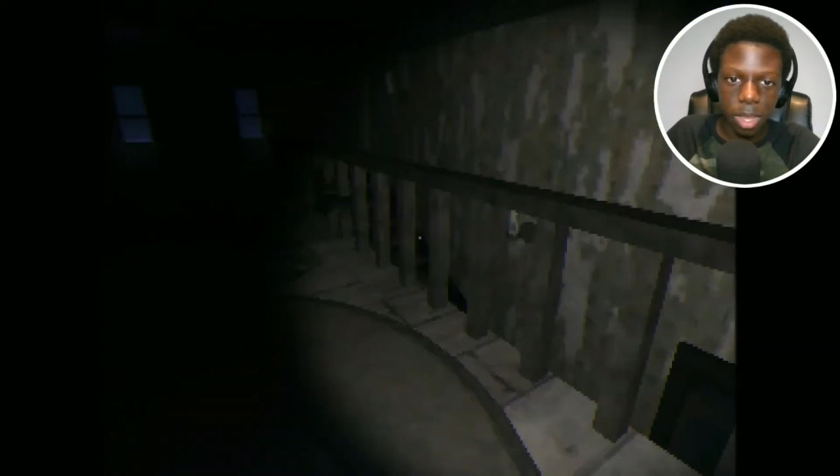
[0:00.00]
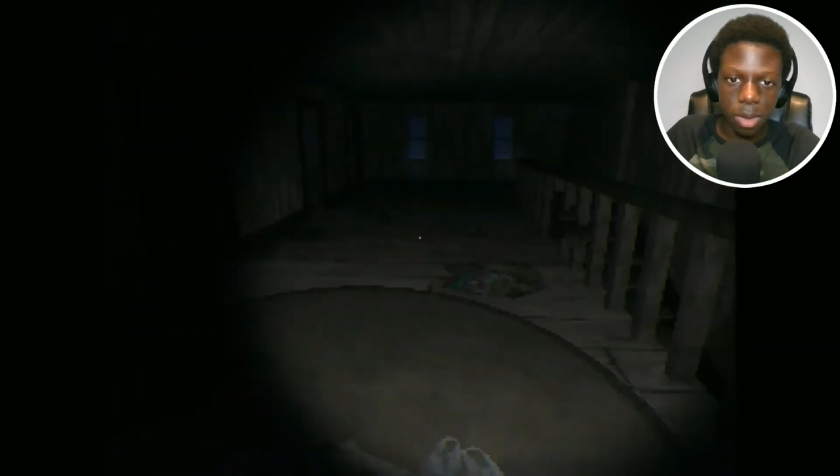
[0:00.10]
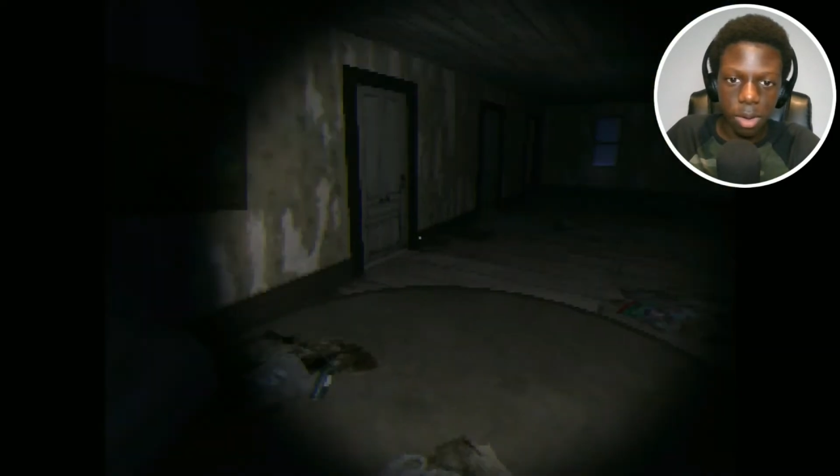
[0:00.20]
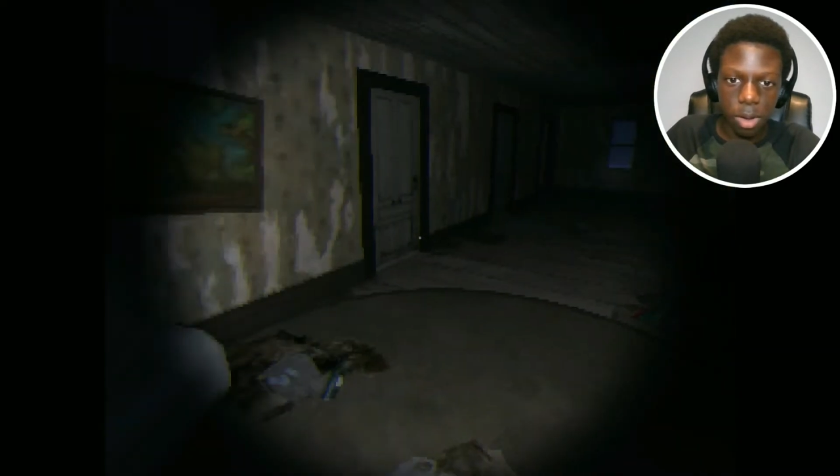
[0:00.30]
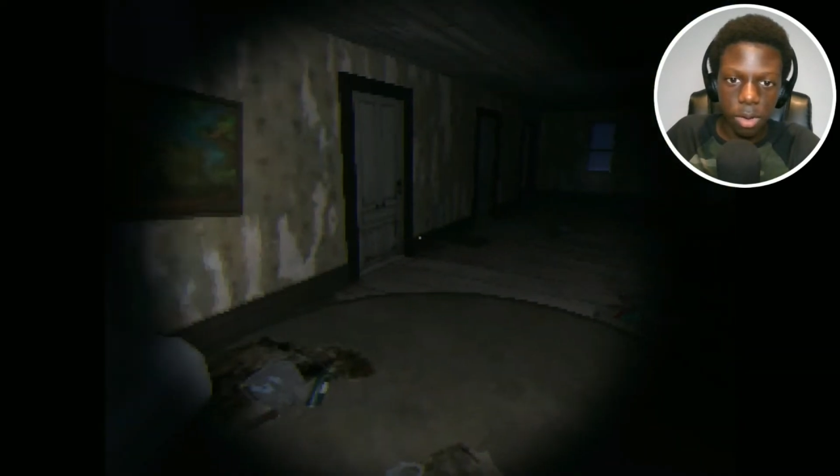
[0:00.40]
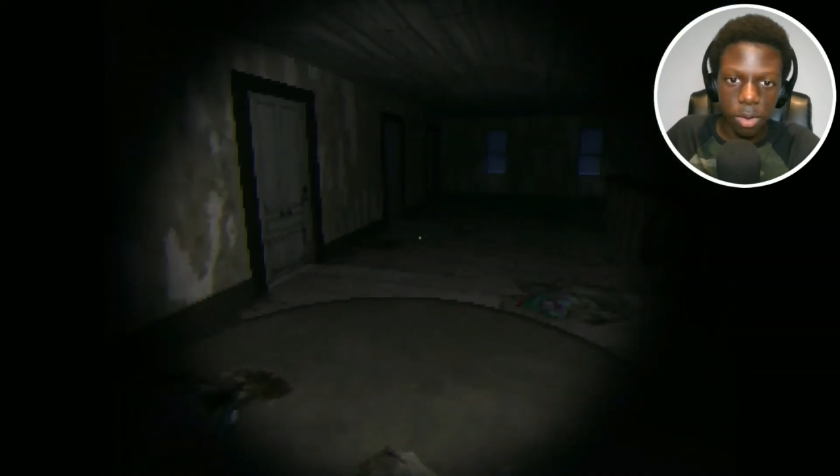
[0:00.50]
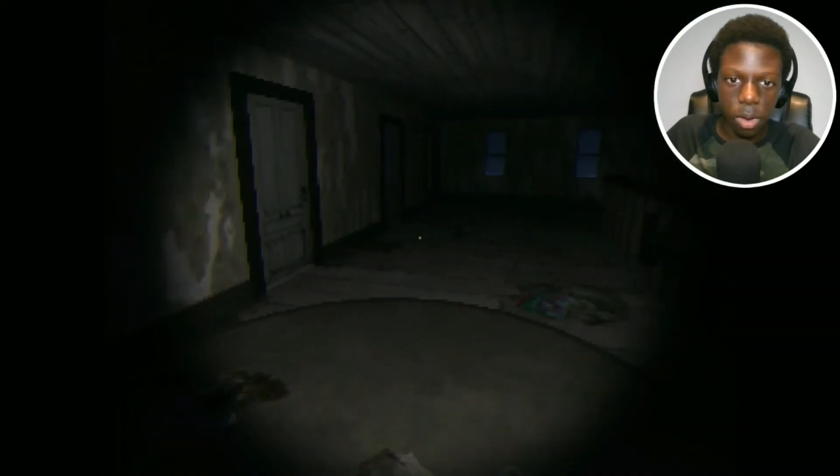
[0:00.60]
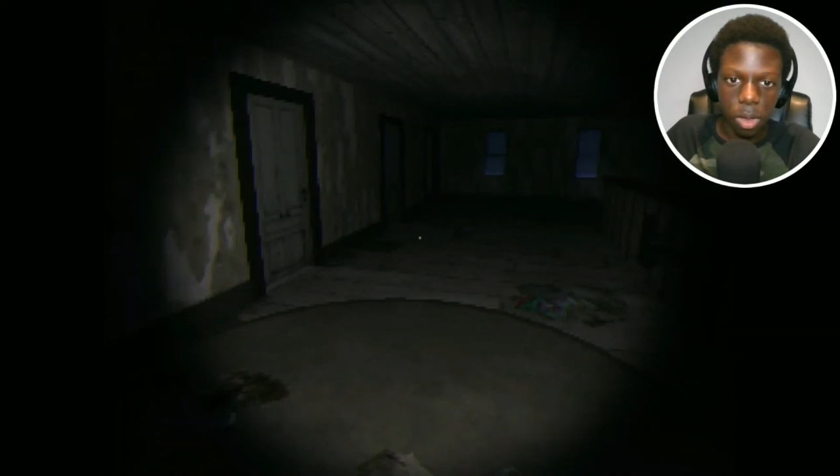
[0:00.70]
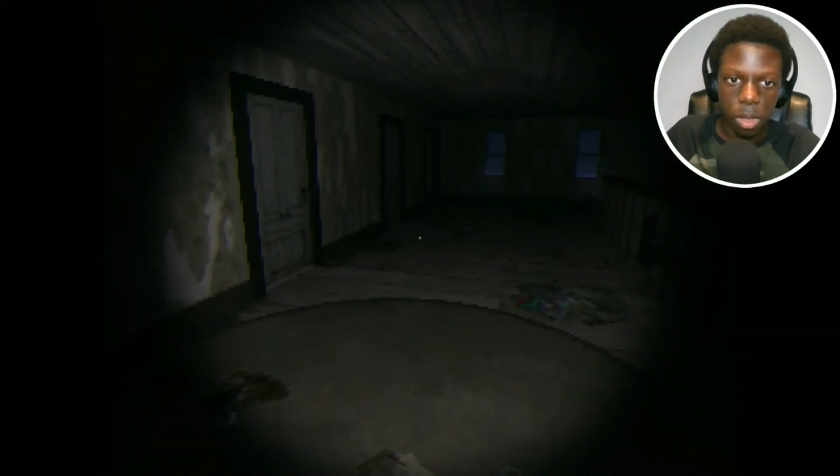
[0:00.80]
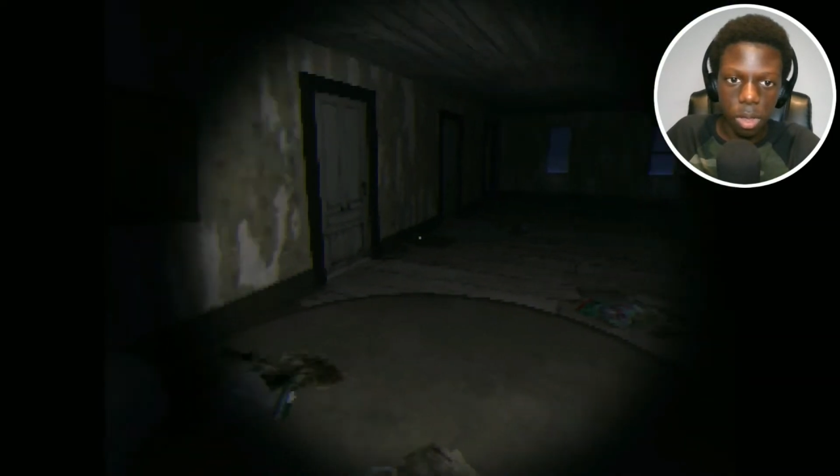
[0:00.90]
to hear your
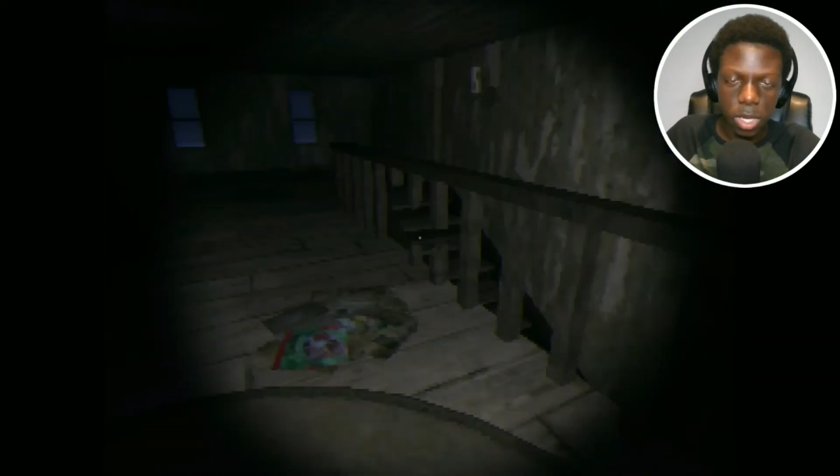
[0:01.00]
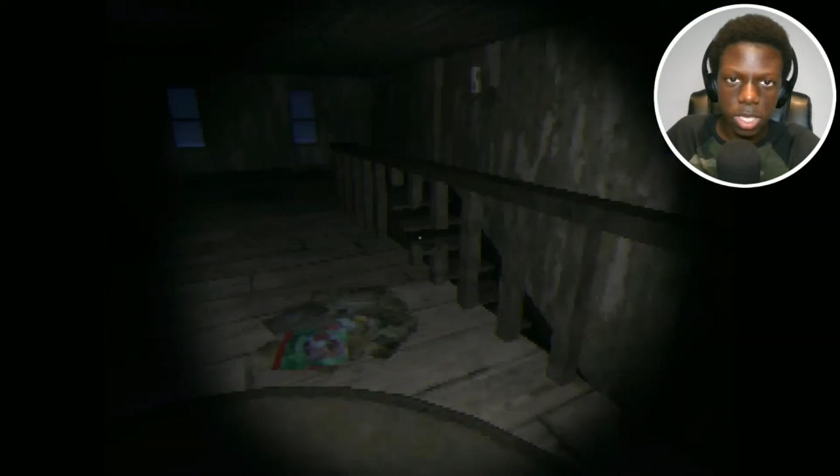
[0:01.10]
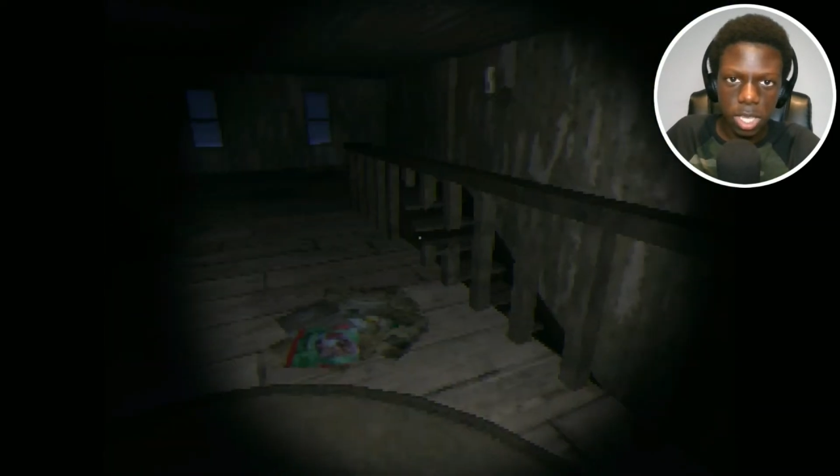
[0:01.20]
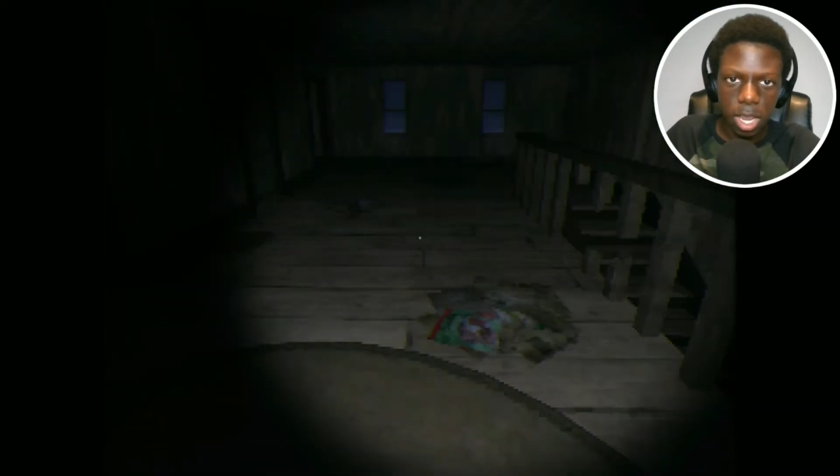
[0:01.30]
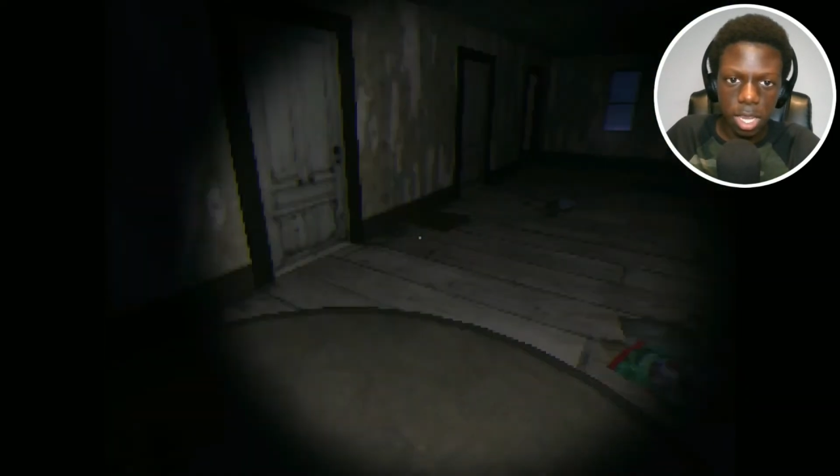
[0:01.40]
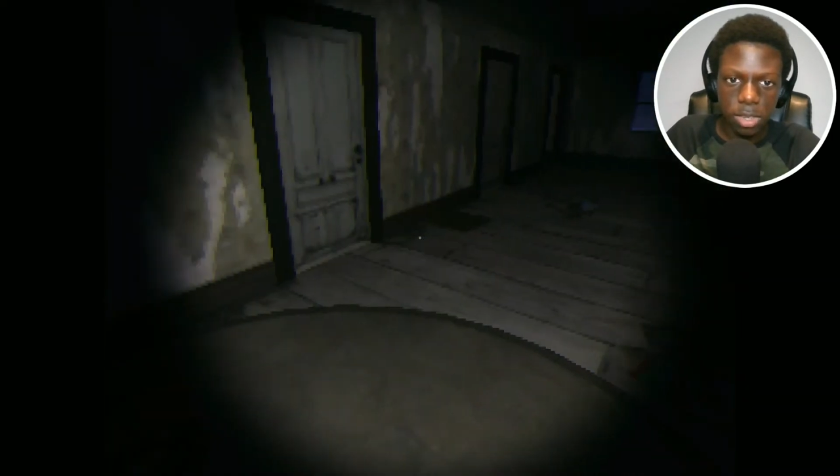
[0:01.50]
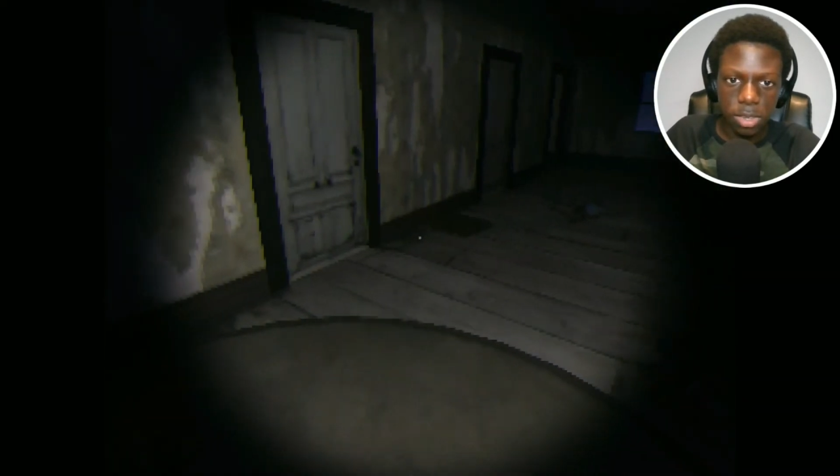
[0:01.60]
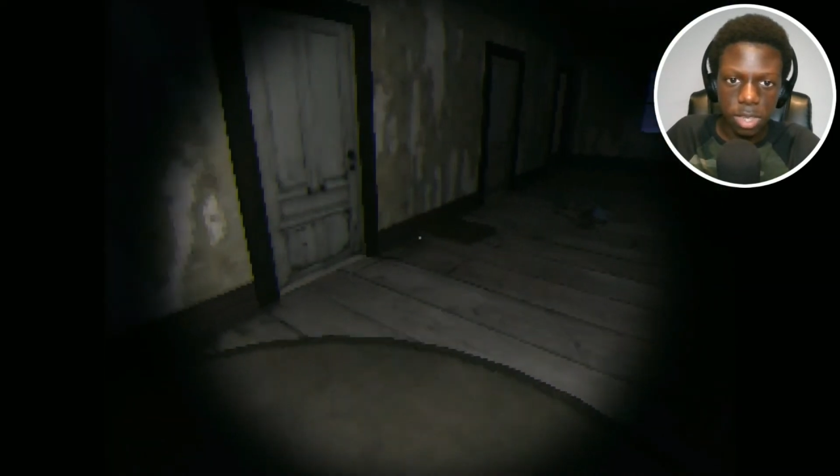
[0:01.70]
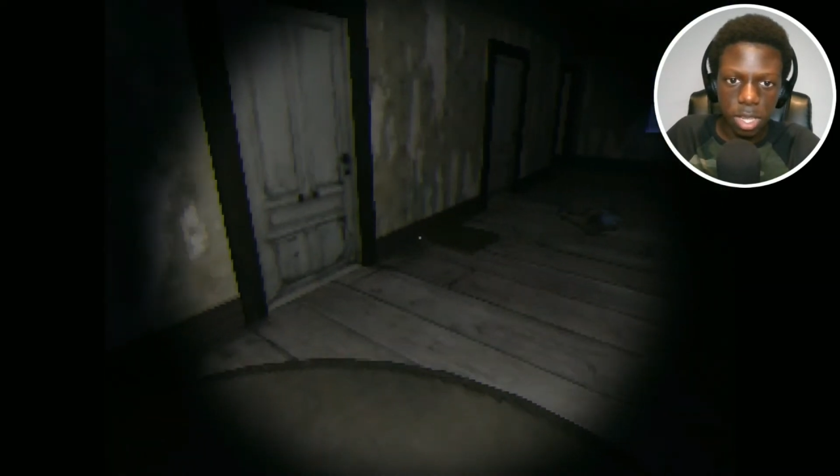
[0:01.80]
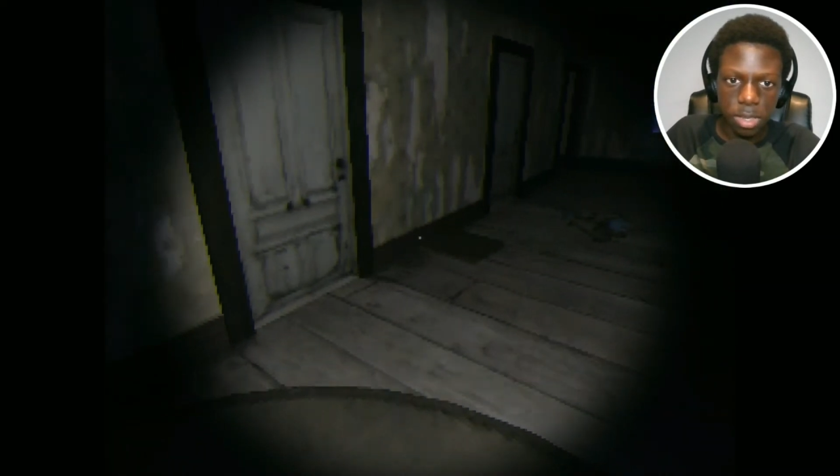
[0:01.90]
crying. Did you just get extra
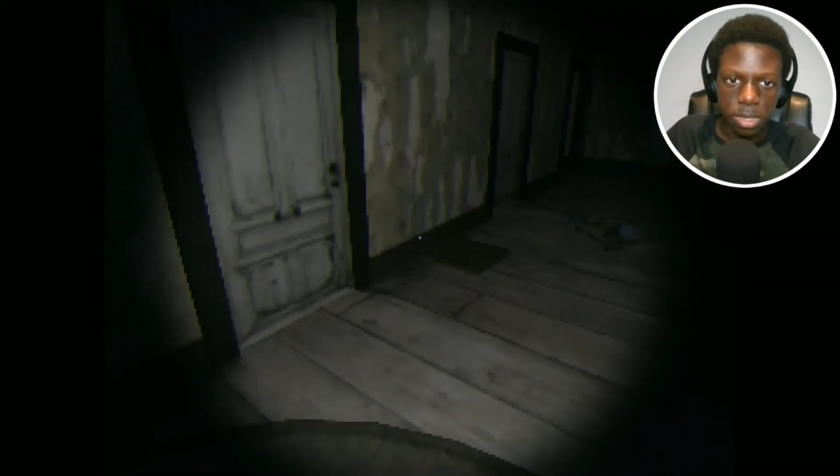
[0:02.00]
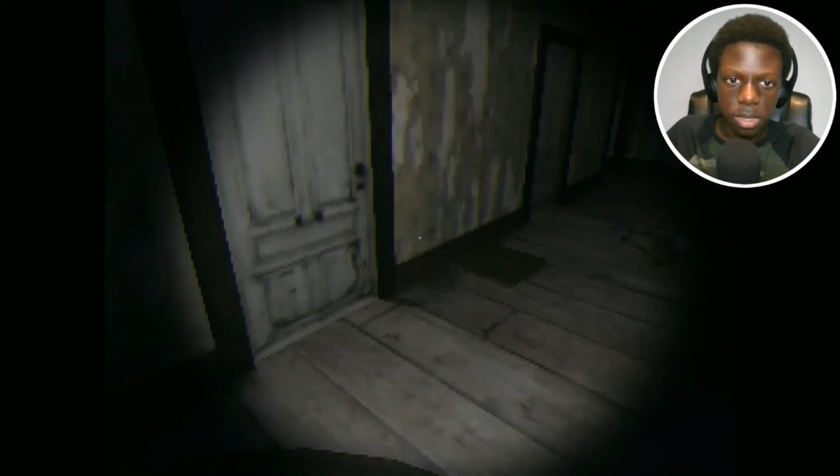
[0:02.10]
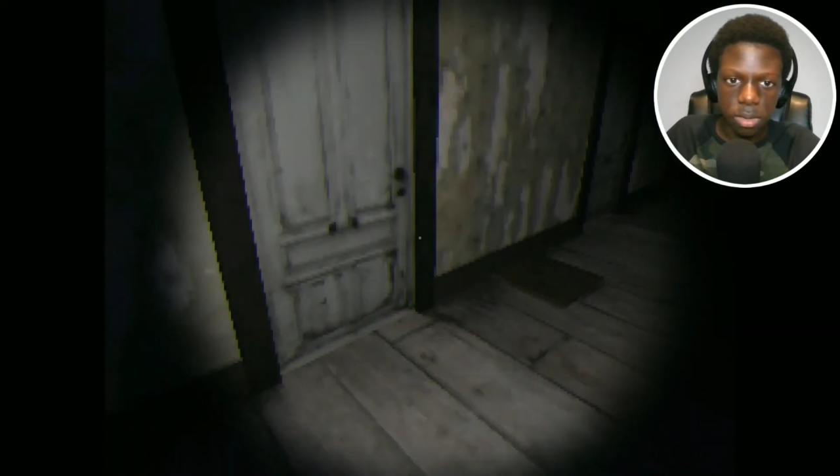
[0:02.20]
silent to